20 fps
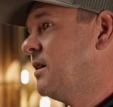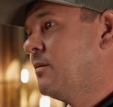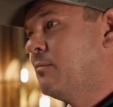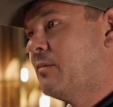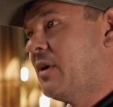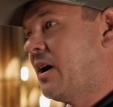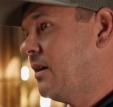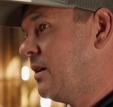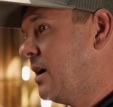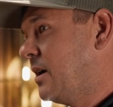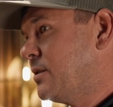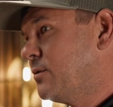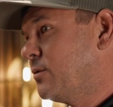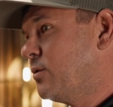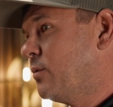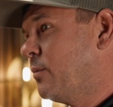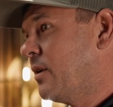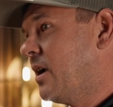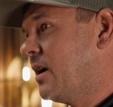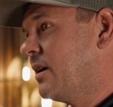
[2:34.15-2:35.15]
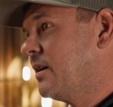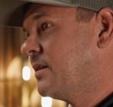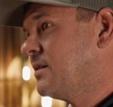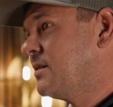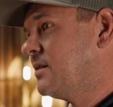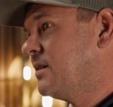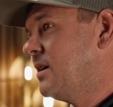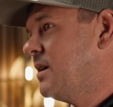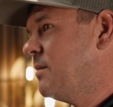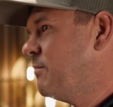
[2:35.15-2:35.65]
biological
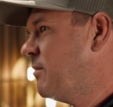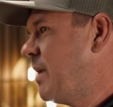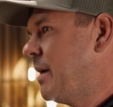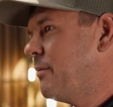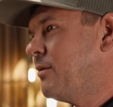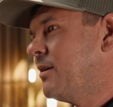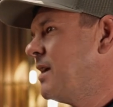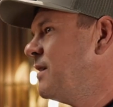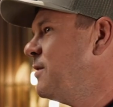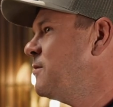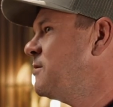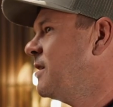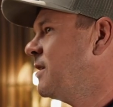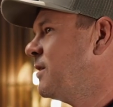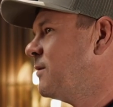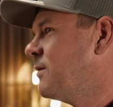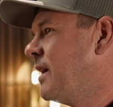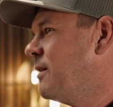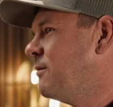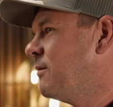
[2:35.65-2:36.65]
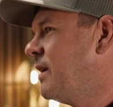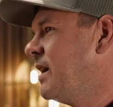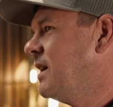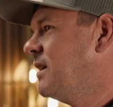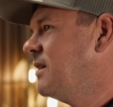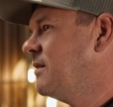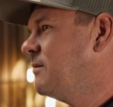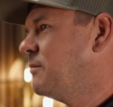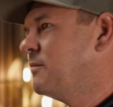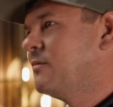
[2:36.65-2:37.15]
products, maybe we ain't using at the right rate
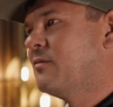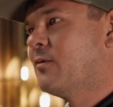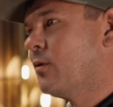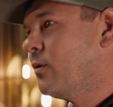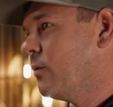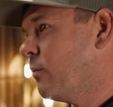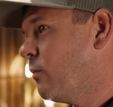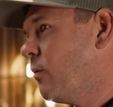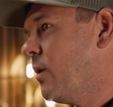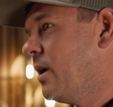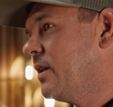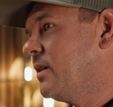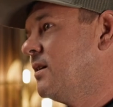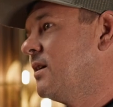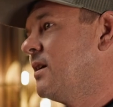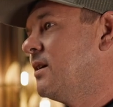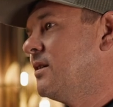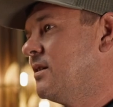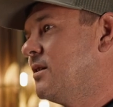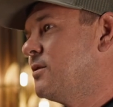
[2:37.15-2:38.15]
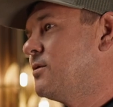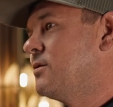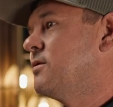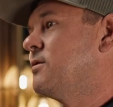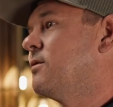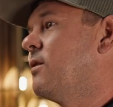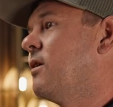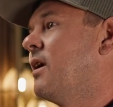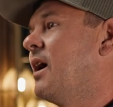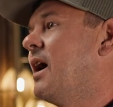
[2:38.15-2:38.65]
for what the conditions
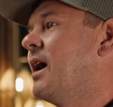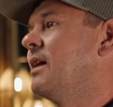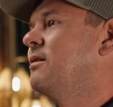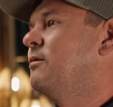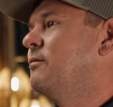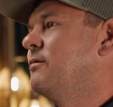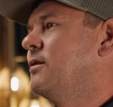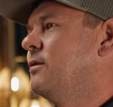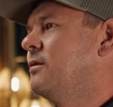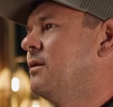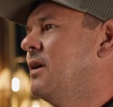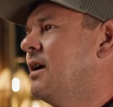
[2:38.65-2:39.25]
are at the field